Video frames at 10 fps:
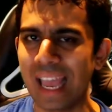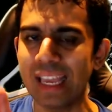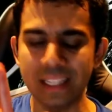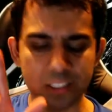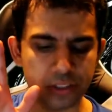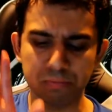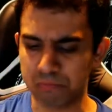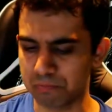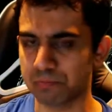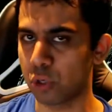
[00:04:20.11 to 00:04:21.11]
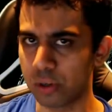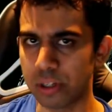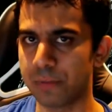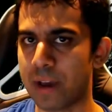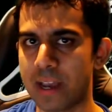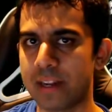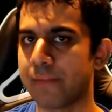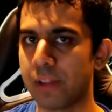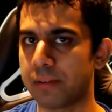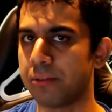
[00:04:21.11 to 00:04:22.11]
It's totally fine if,
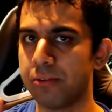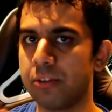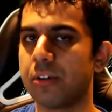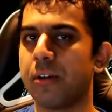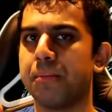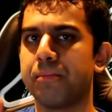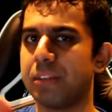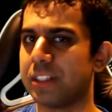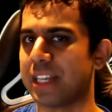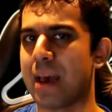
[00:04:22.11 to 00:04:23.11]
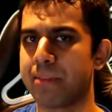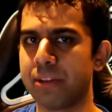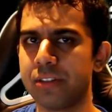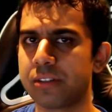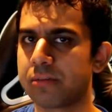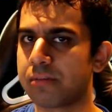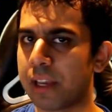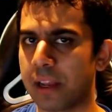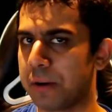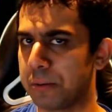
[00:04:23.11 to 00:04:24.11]
like, you know, um, this happens. Like,
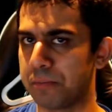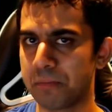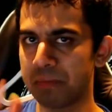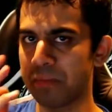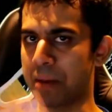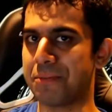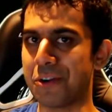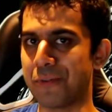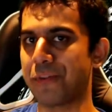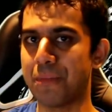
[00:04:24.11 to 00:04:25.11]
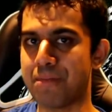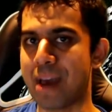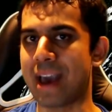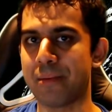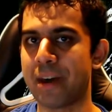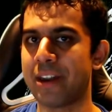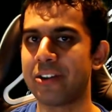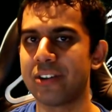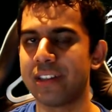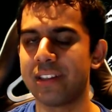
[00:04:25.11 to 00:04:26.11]
I don't I don't feel bad about it or
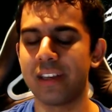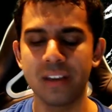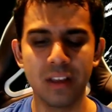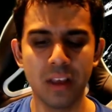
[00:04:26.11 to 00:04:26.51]
anything.